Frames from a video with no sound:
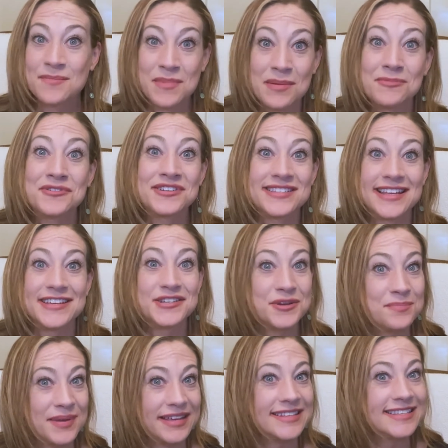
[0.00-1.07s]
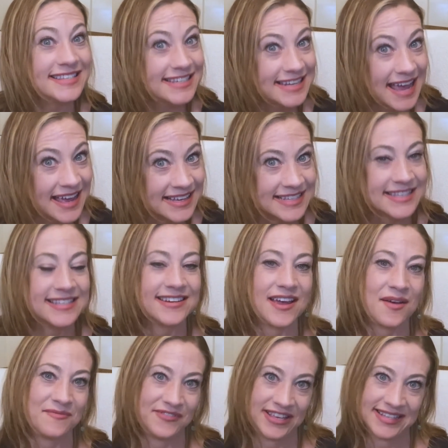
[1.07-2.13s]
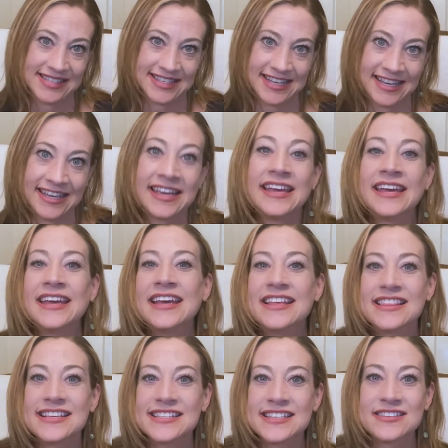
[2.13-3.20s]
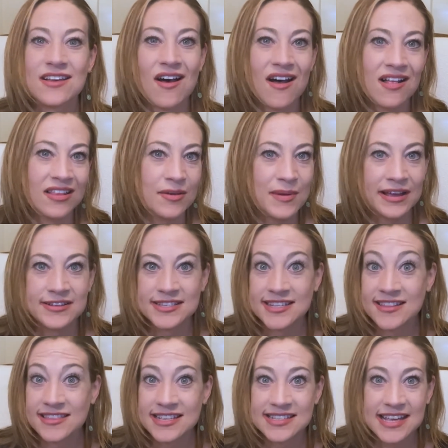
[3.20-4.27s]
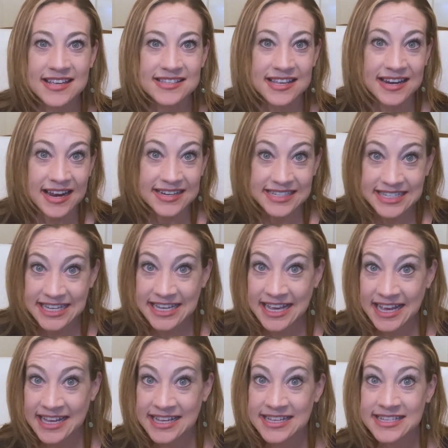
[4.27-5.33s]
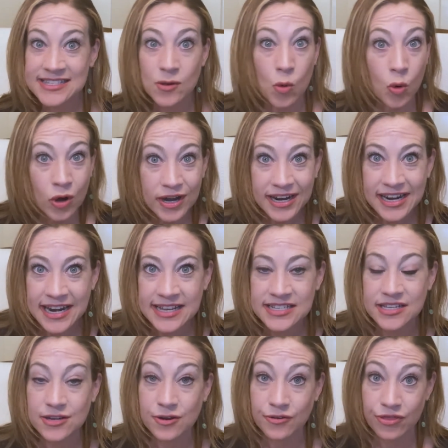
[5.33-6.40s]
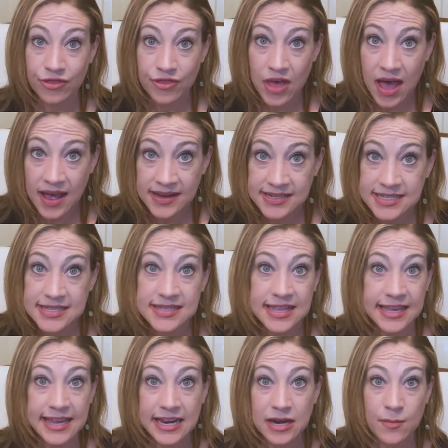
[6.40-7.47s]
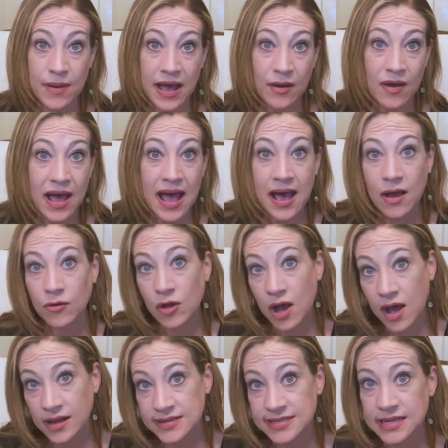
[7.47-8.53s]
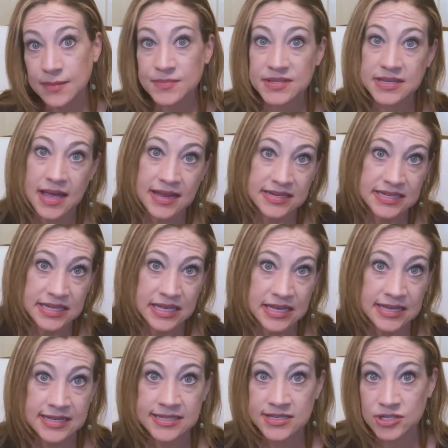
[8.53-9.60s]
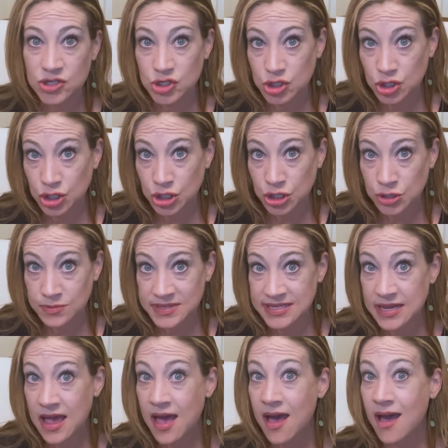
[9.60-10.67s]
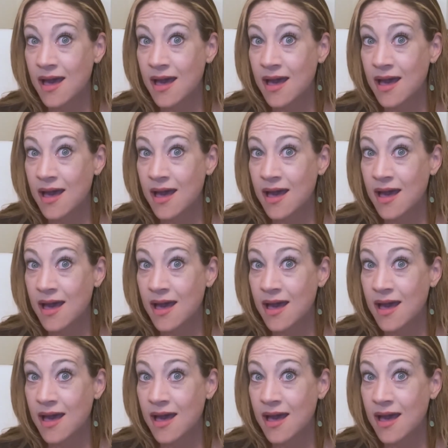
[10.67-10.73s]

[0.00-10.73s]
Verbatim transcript: a memorization-based test, obviously. This is all about synthesizing ideas, organizing your thoughts, thinking about how concepts, ideas, terms